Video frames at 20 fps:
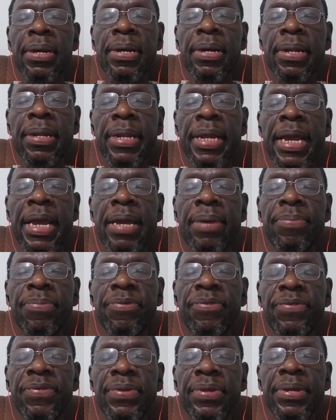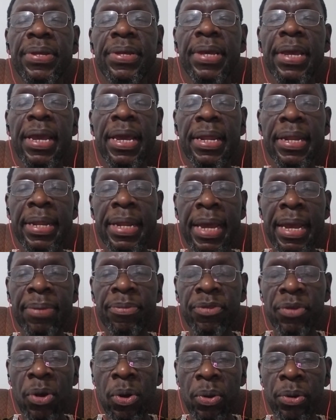lamps and lamp
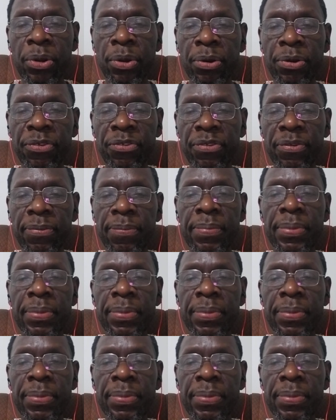holders,